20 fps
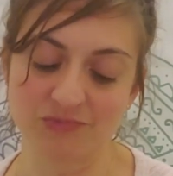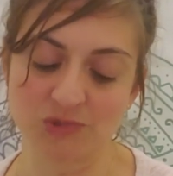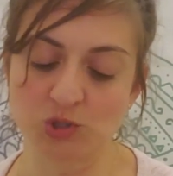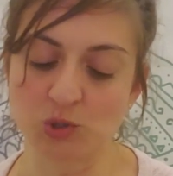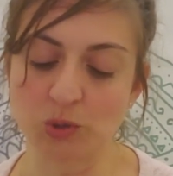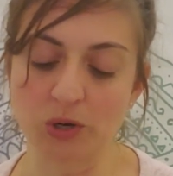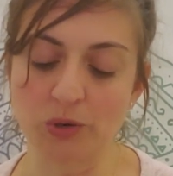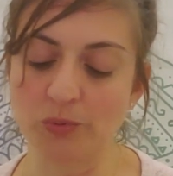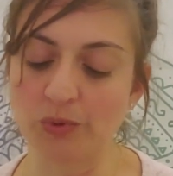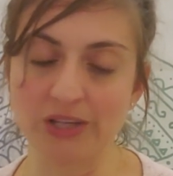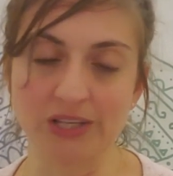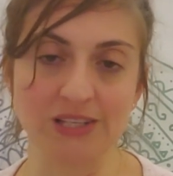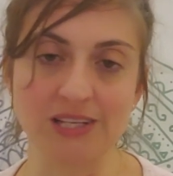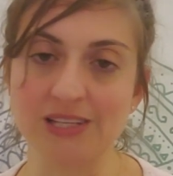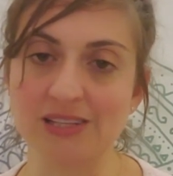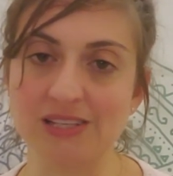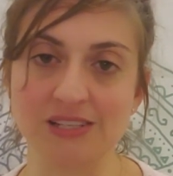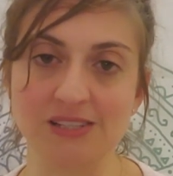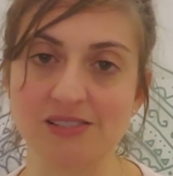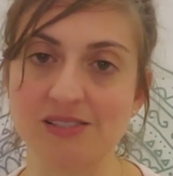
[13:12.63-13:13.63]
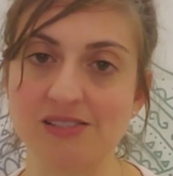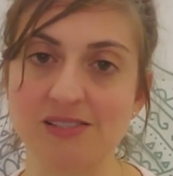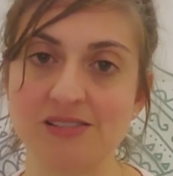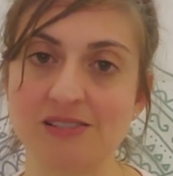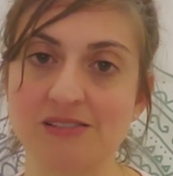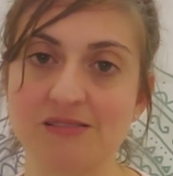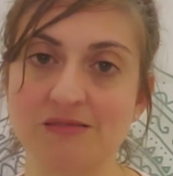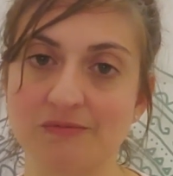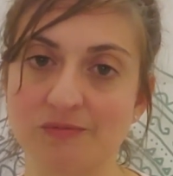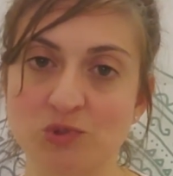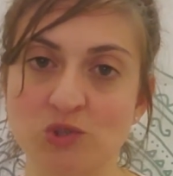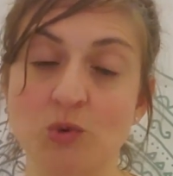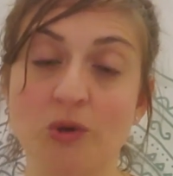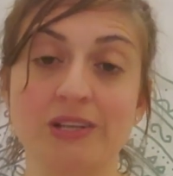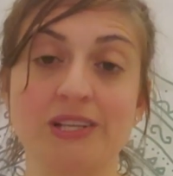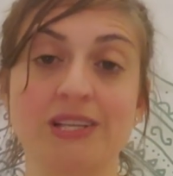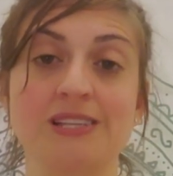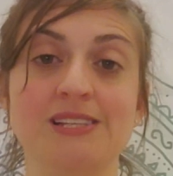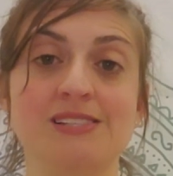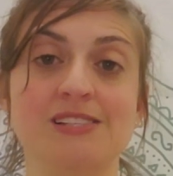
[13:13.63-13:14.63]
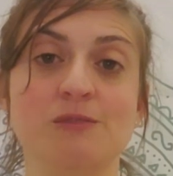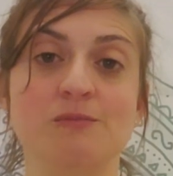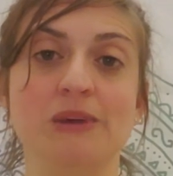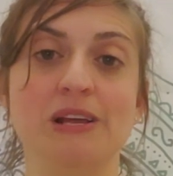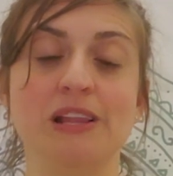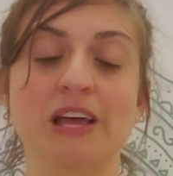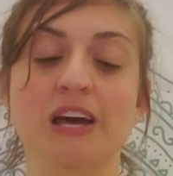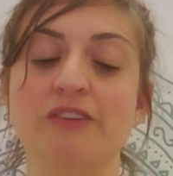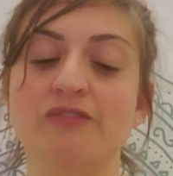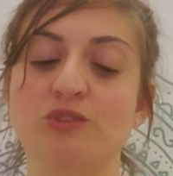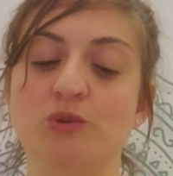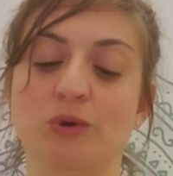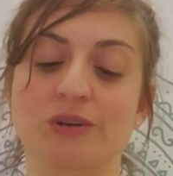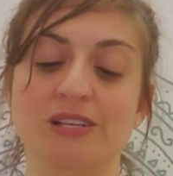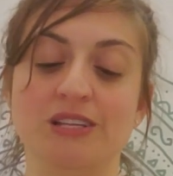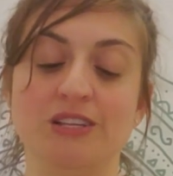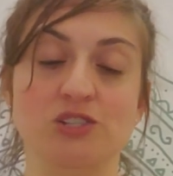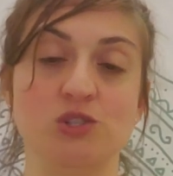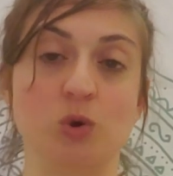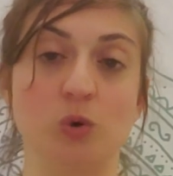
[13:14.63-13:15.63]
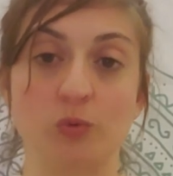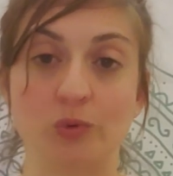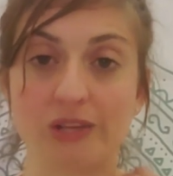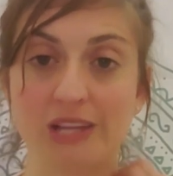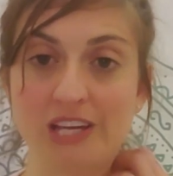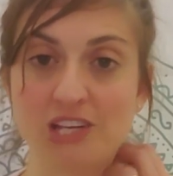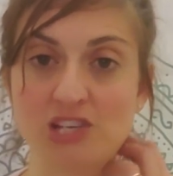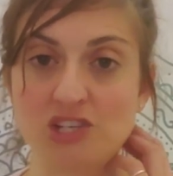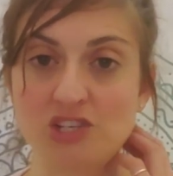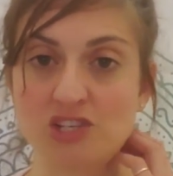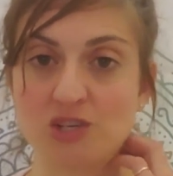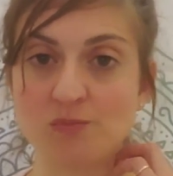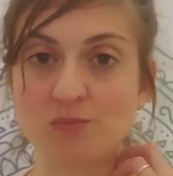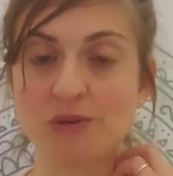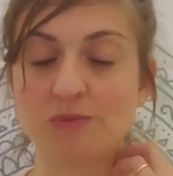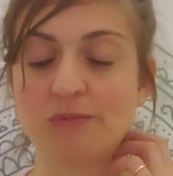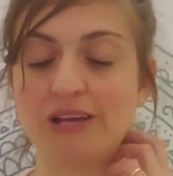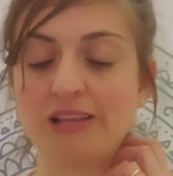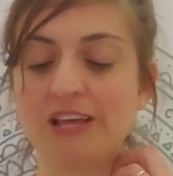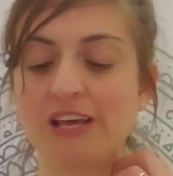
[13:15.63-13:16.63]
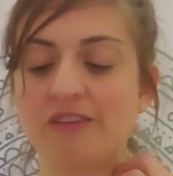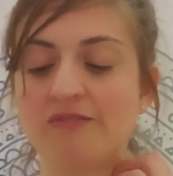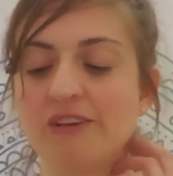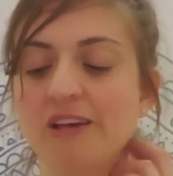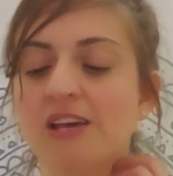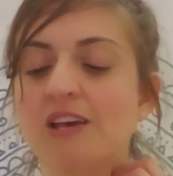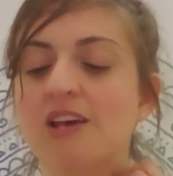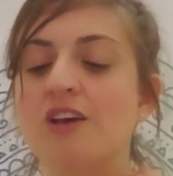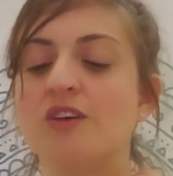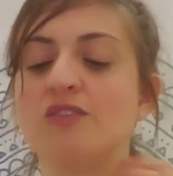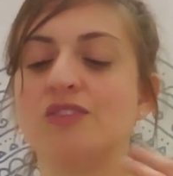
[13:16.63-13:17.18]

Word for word: Do I really need this? Do I need this in my life? Do I need this whole relationship in my life?